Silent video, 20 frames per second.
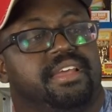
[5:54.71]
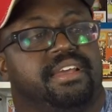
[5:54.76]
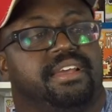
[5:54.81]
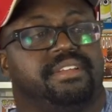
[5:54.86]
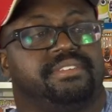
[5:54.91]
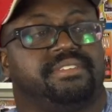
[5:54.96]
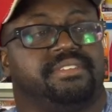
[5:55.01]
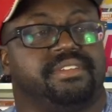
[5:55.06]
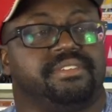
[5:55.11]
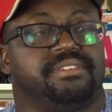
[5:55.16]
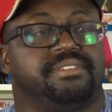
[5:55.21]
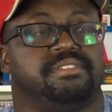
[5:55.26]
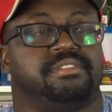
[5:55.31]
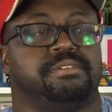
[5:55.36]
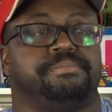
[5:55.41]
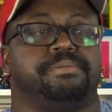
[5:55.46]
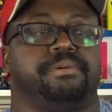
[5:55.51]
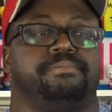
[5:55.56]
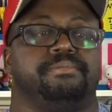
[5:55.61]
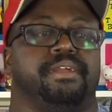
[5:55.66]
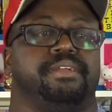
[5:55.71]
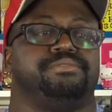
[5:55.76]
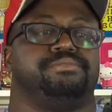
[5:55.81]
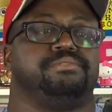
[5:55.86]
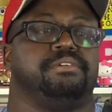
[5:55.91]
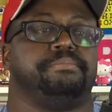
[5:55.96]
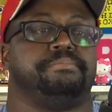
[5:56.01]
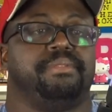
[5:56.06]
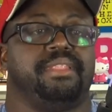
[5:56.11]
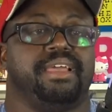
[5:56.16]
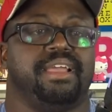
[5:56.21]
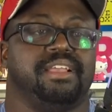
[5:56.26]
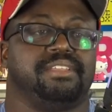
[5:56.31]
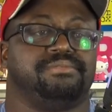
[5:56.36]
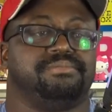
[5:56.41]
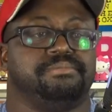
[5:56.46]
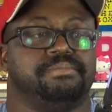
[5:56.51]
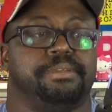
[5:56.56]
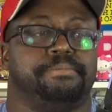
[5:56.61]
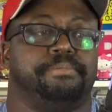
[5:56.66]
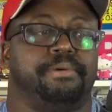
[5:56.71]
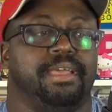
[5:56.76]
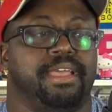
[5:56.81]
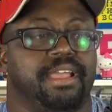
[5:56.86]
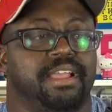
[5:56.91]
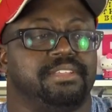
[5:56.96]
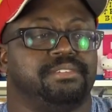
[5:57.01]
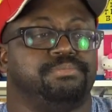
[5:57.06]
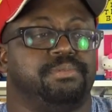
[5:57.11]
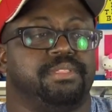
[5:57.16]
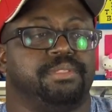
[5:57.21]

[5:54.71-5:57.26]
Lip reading: It's a super retro blast from the past